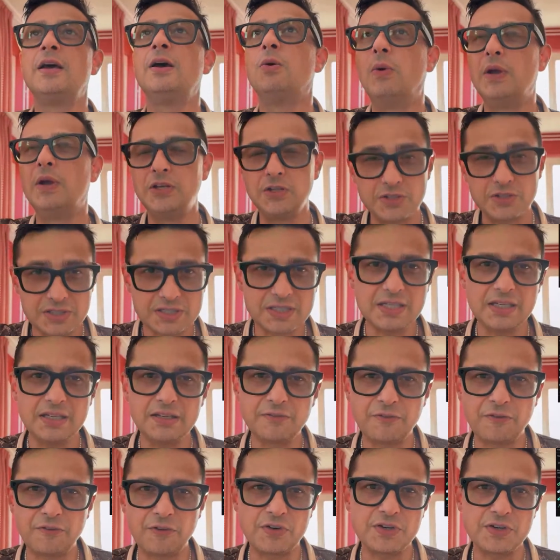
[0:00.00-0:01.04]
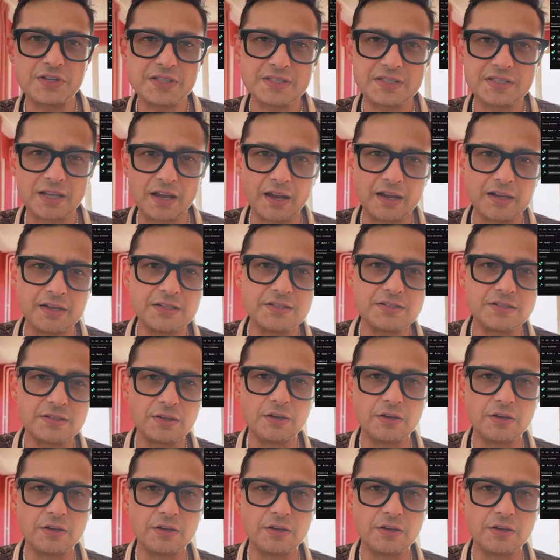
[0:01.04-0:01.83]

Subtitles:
When you see the first signs